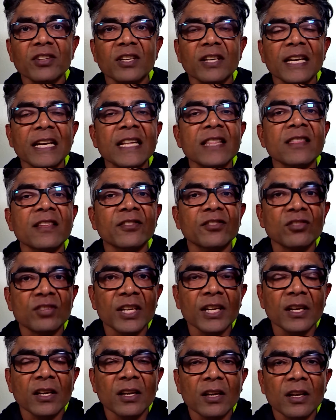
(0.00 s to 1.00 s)
in this
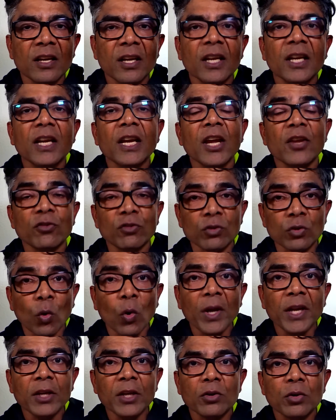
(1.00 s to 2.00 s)
deal is
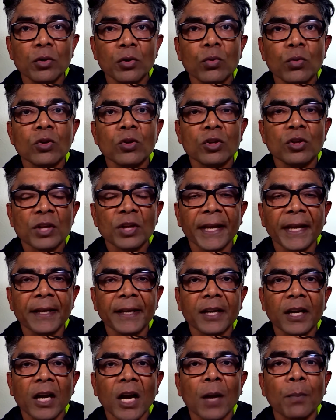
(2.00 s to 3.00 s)
going to take
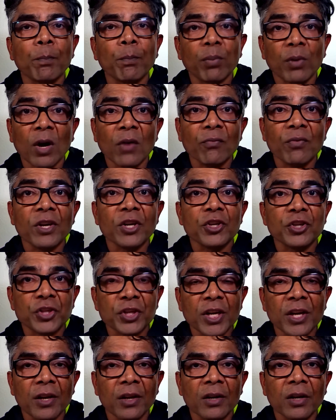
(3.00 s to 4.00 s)
a profit
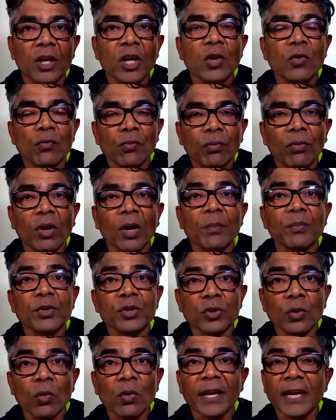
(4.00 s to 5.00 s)
share from
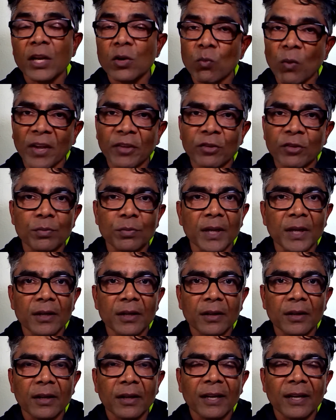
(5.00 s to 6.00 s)
your investment,
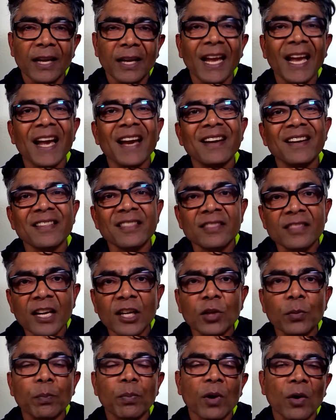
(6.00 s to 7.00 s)
and that
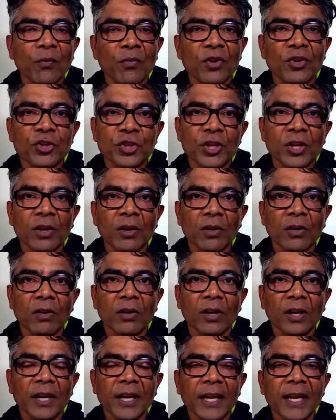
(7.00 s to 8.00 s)
profit share
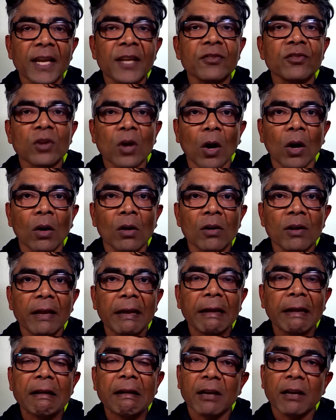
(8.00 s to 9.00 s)
is called
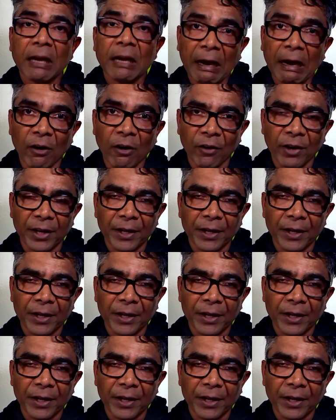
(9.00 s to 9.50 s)
carry.